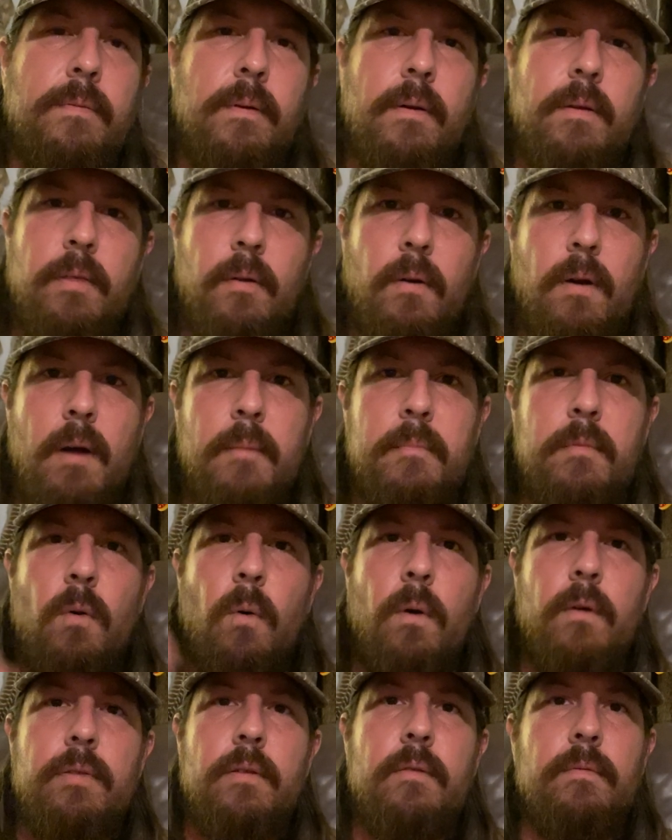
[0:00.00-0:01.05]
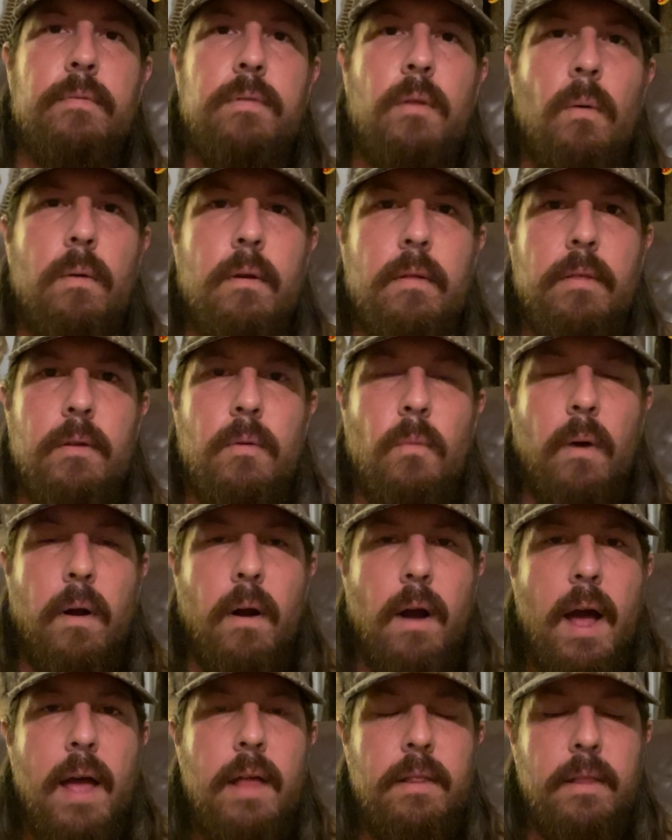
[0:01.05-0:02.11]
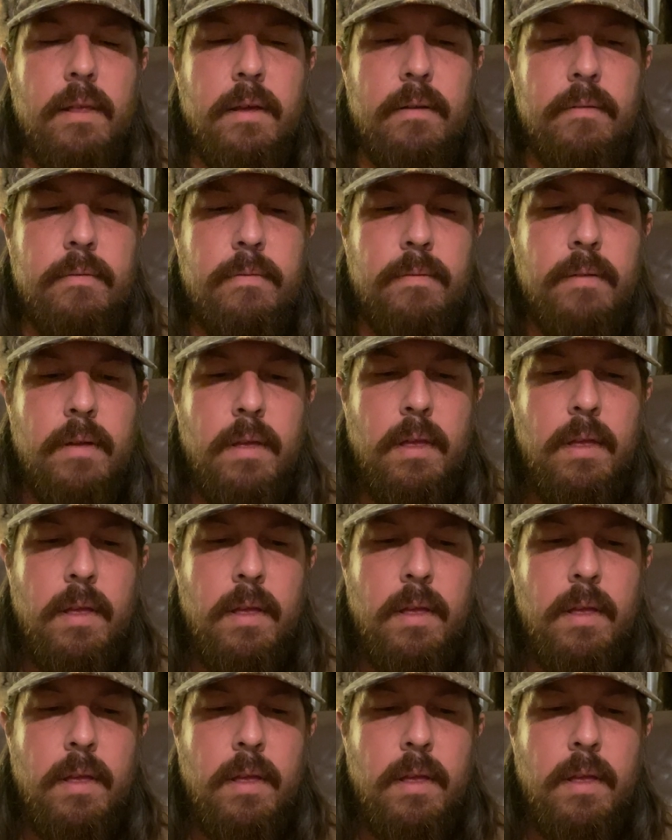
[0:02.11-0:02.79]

further up north in Florida than where I live,